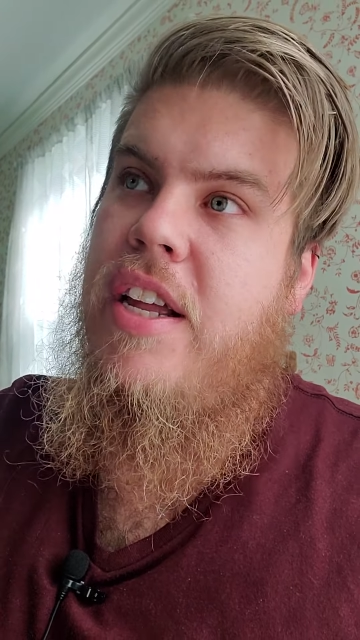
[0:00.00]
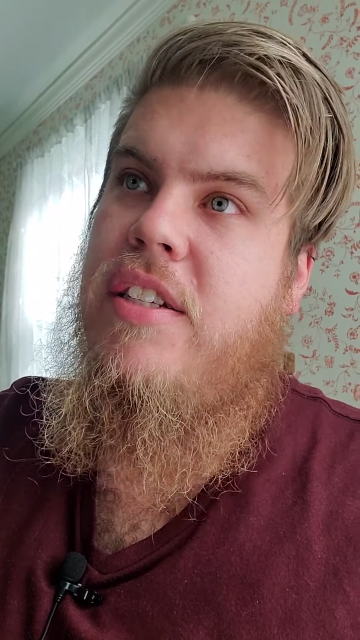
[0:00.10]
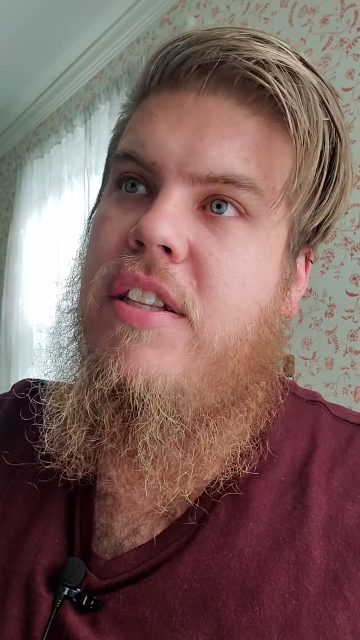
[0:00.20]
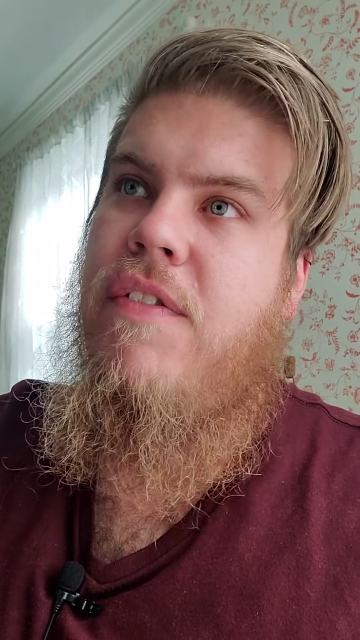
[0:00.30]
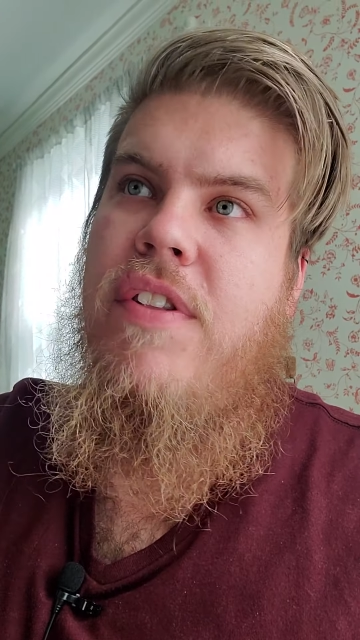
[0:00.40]

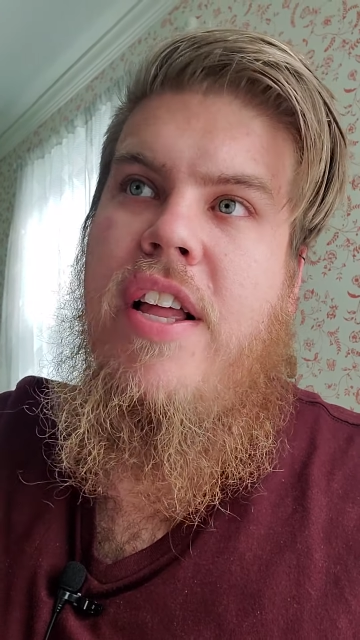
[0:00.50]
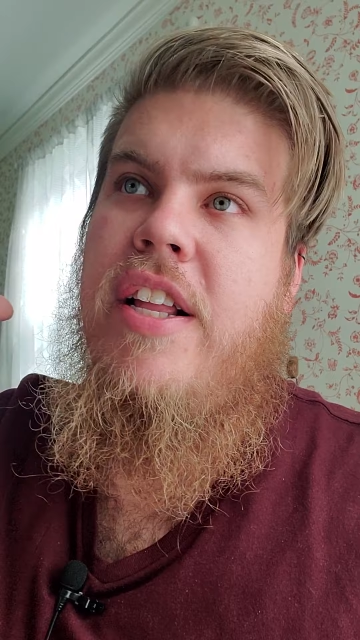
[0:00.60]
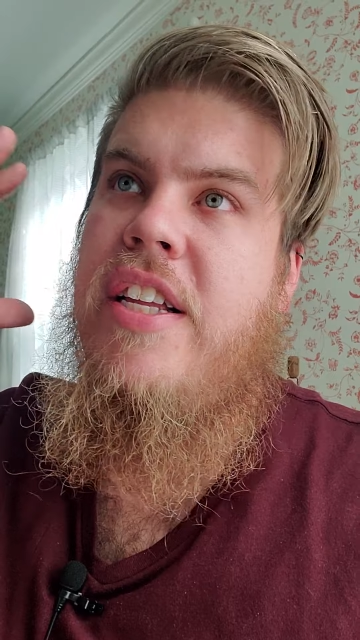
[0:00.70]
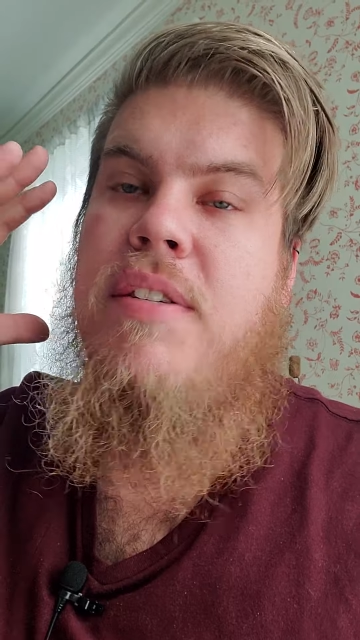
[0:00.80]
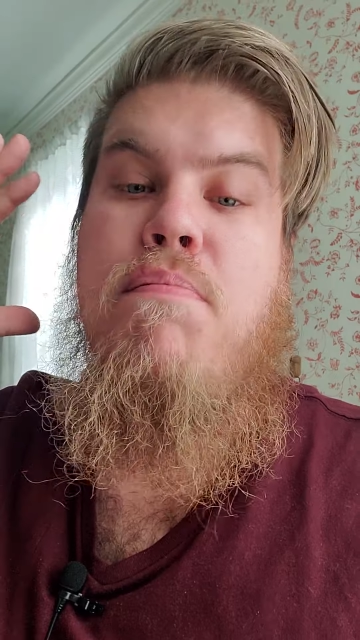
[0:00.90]

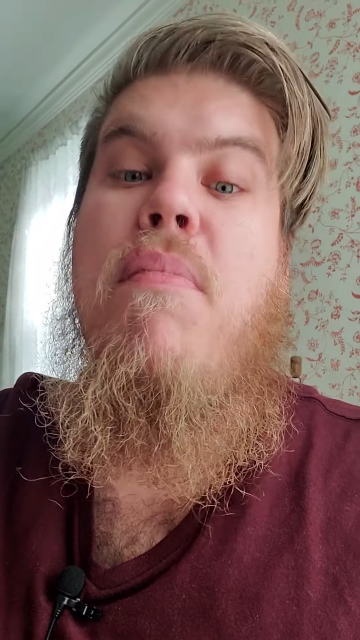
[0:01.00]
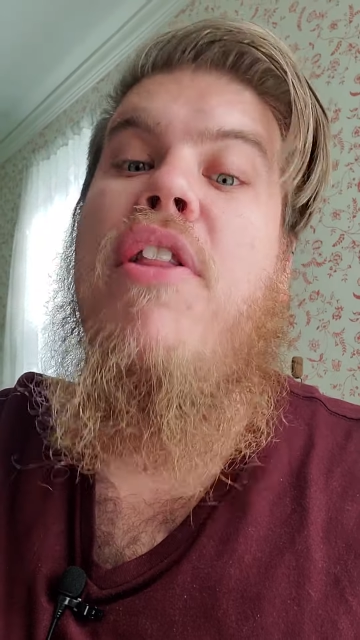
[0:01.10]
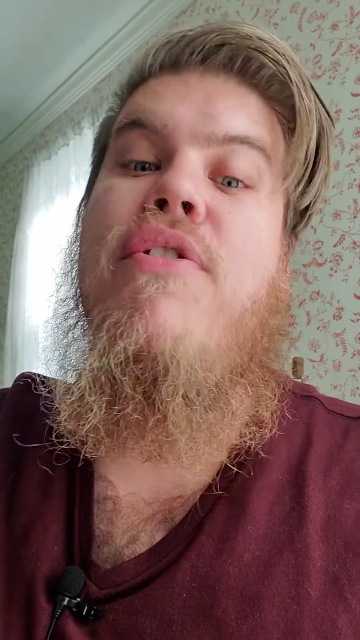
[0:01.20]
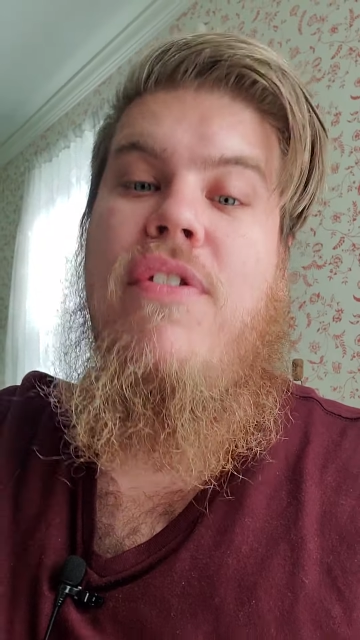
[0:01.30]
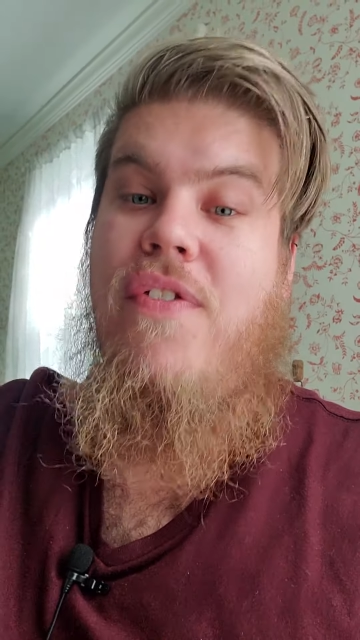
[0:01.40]
His
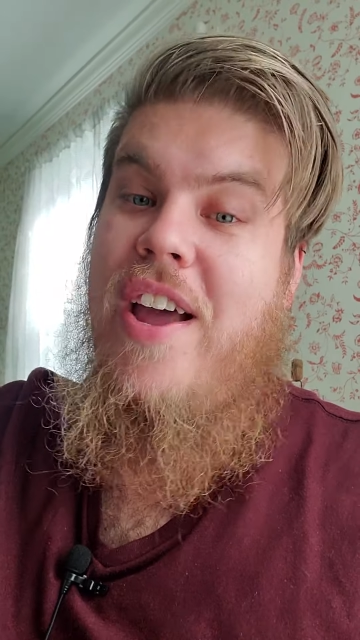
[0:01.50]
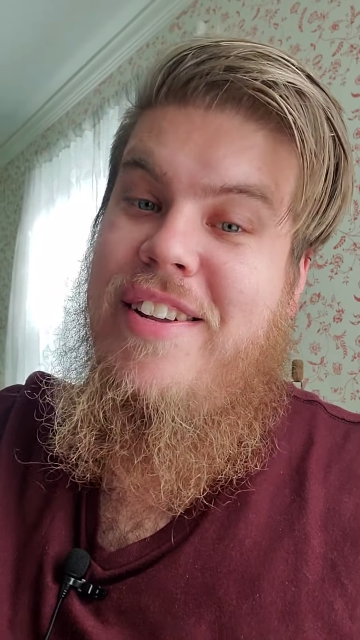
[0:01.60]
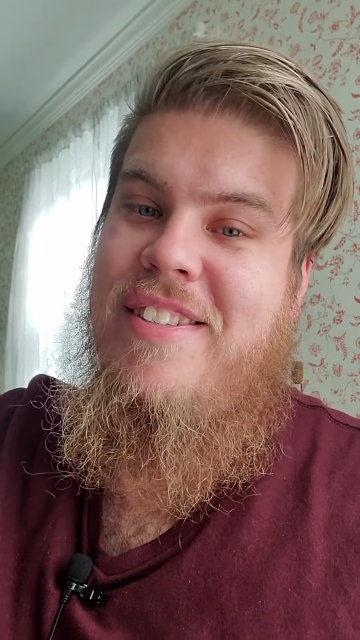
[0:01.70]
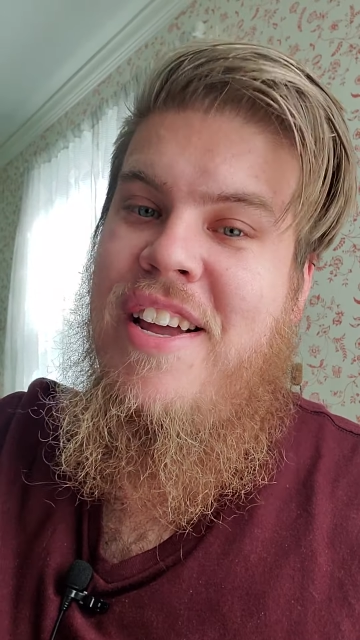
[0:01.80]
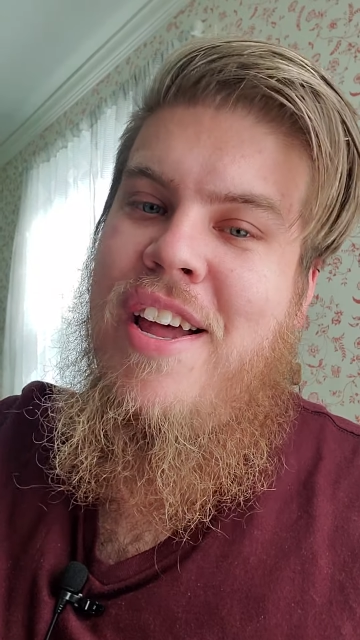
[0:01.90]
mother's
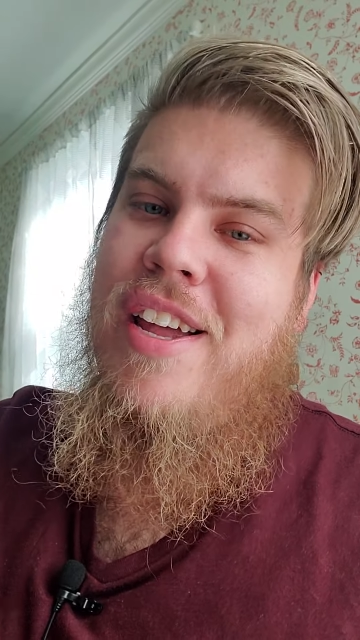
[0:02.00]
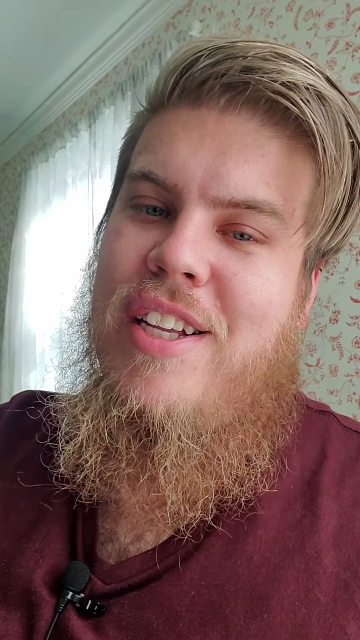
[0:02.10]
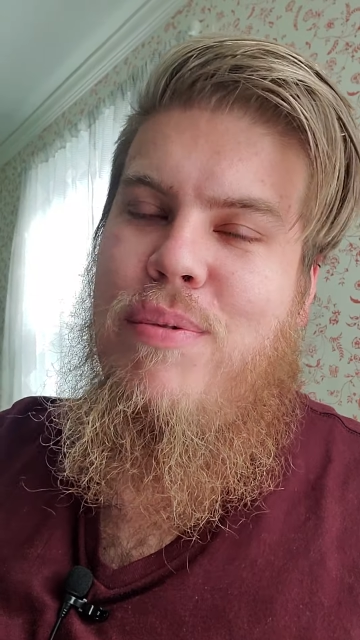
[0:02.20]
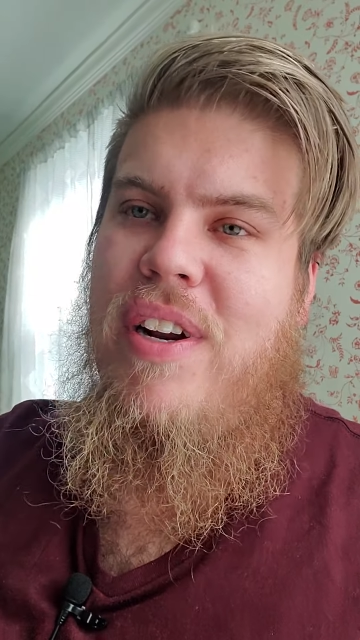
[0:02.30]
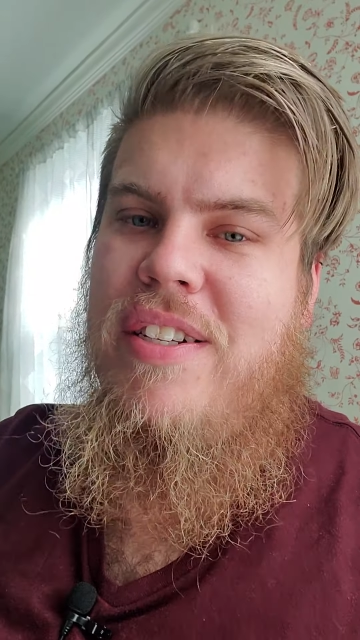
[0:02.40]
face
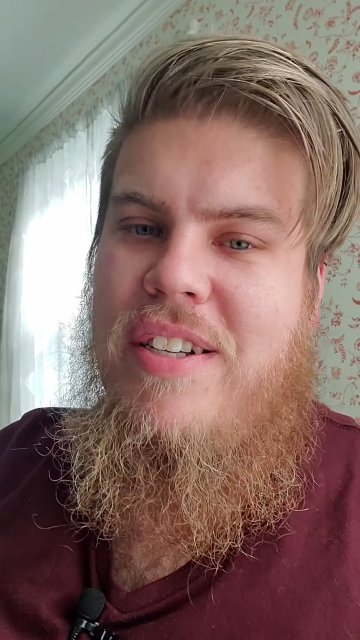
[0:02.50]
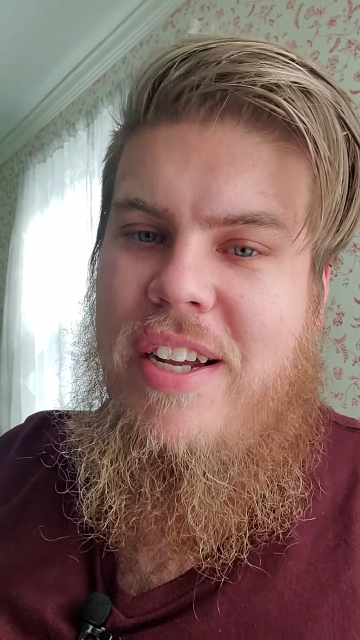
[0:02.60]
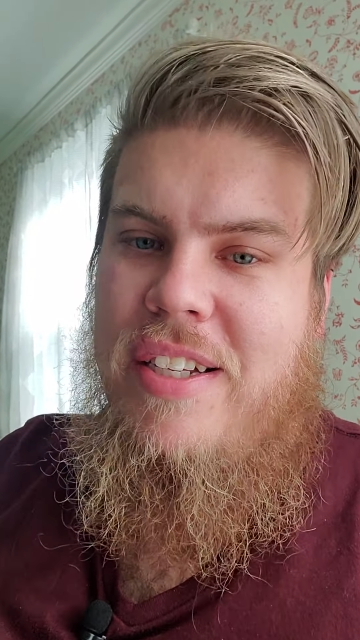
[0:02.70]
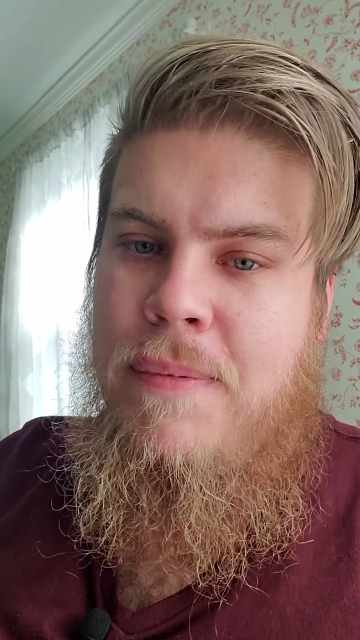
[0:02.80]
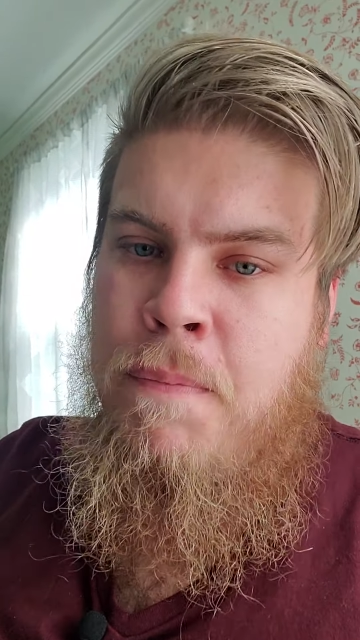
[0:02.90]
is what he sees.